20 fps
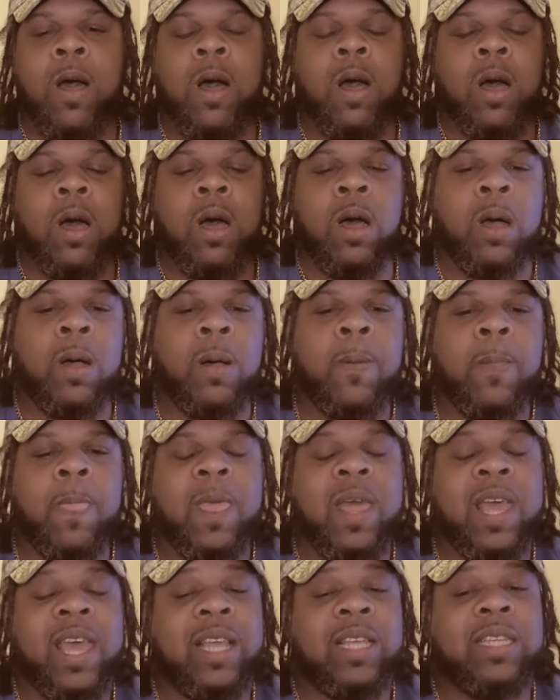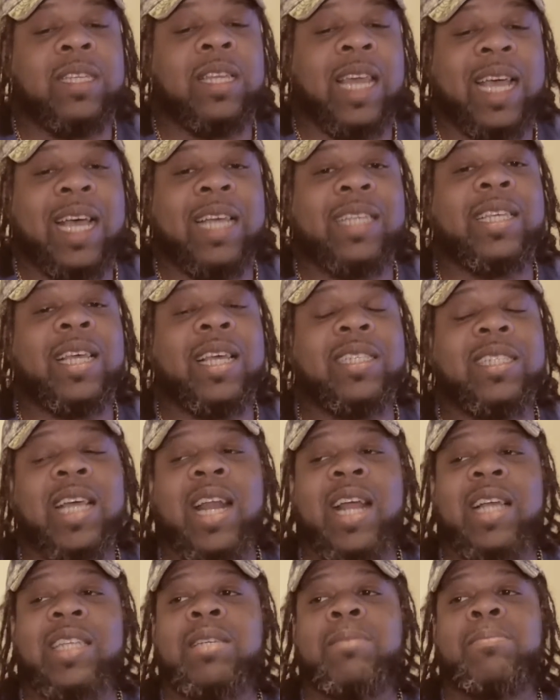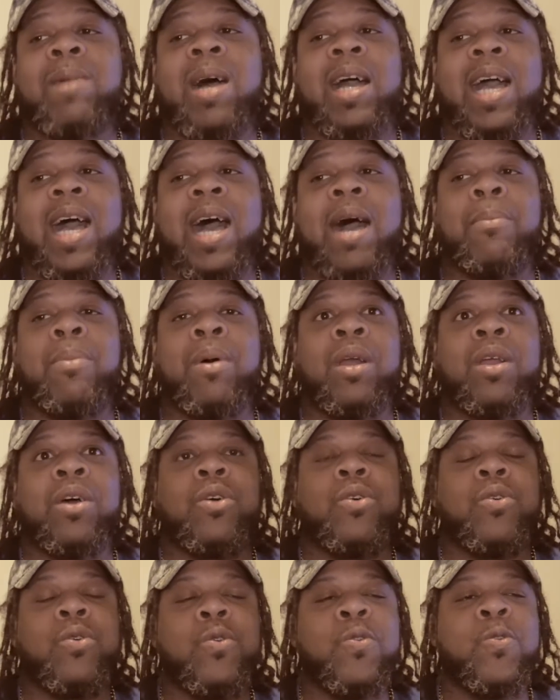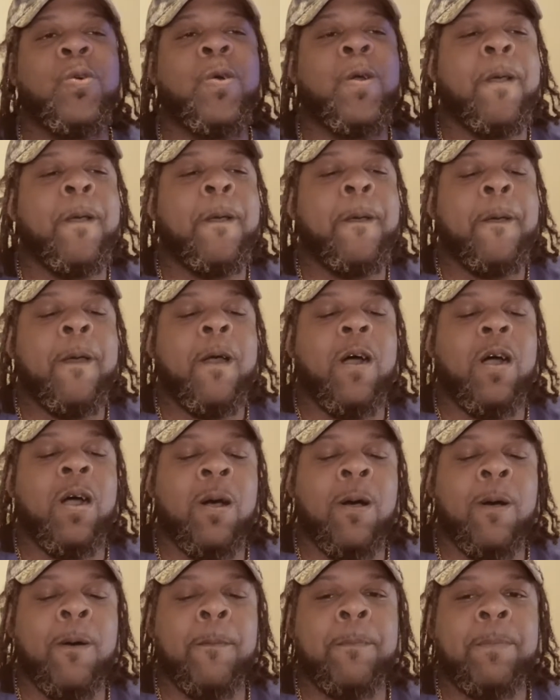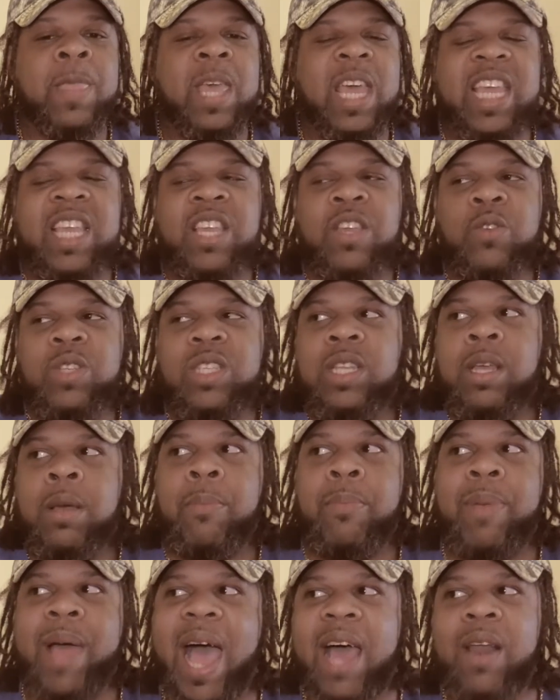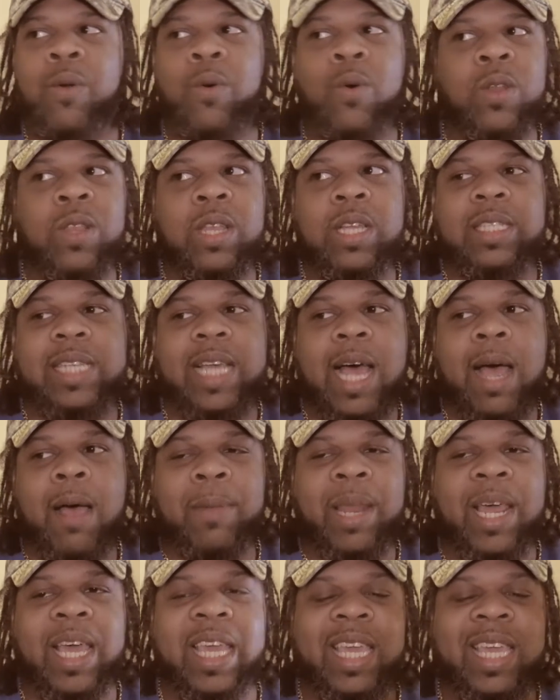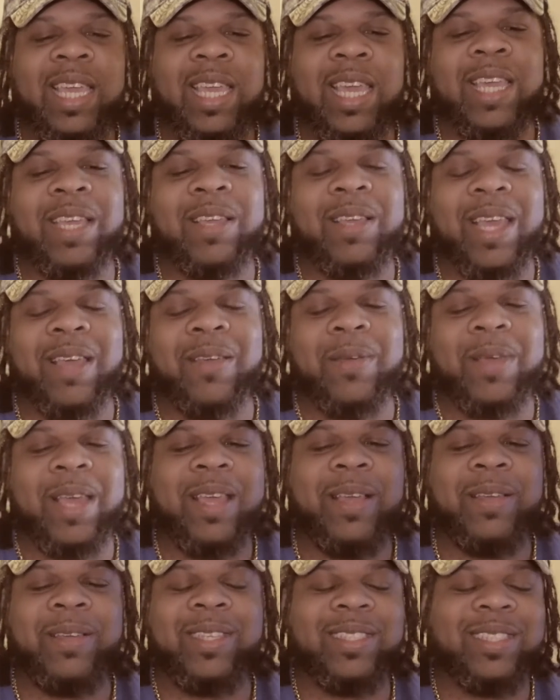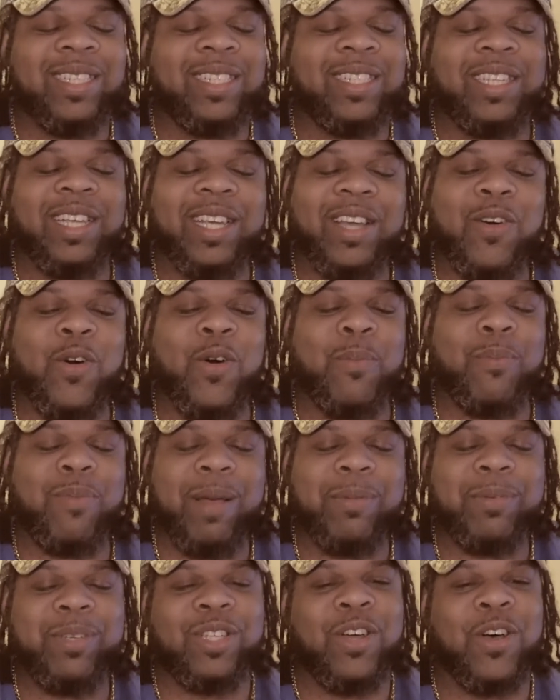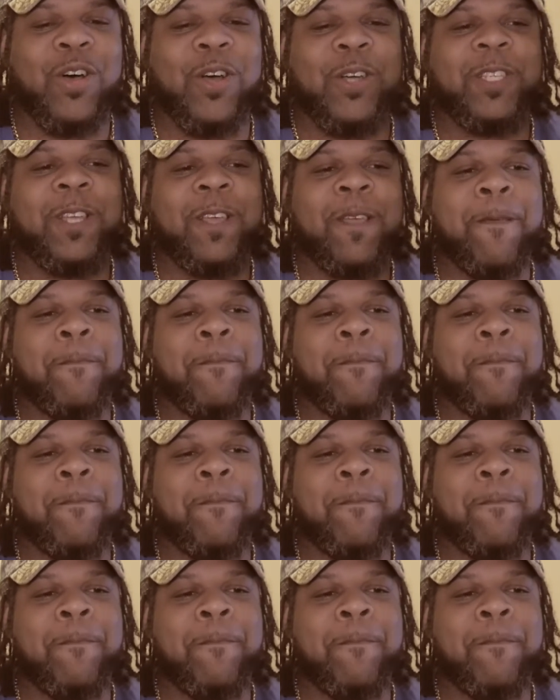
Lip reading: And like I said, shout out to my guy Butter Cool. He used to battle all the time. Like he's in this shit called Prep Stars,